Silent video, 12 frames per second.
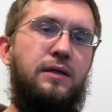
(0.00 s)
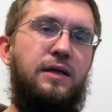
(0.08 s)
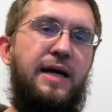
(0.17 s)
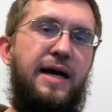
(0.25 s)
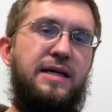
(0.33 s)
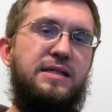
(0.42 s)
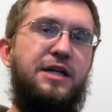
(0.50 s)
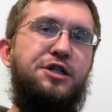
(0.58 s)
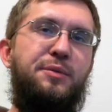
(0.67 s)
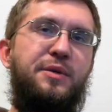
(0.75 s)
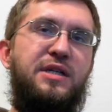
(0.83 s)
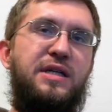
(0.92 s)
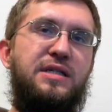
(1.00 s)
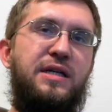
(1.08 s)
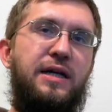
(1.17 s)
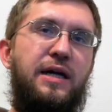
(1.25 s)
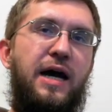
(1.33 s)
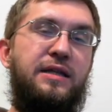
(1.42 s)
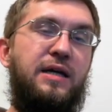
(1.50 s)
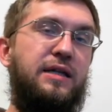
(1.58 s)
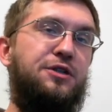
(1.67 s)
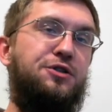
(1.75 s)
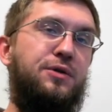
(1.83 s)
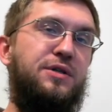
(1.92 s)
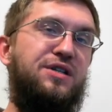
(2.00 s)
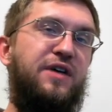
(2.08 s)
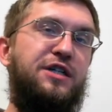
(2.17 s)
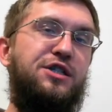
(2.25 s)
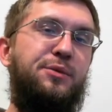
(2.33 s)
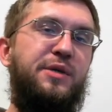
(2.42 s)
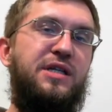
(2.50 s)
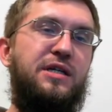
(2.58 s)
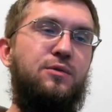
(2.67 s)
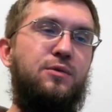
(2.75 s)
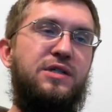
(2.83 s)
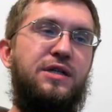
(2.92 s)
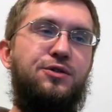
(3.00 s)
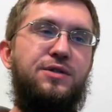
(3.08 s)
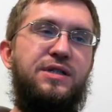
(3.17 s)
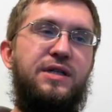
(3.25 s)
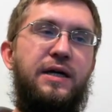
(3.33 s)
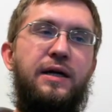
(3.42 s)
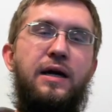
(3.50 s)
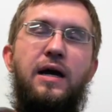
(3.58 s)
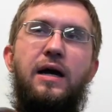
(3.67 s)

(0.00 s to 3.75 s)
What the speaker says: has IGBTs in it. I thought the choice of IGBTs was interesting.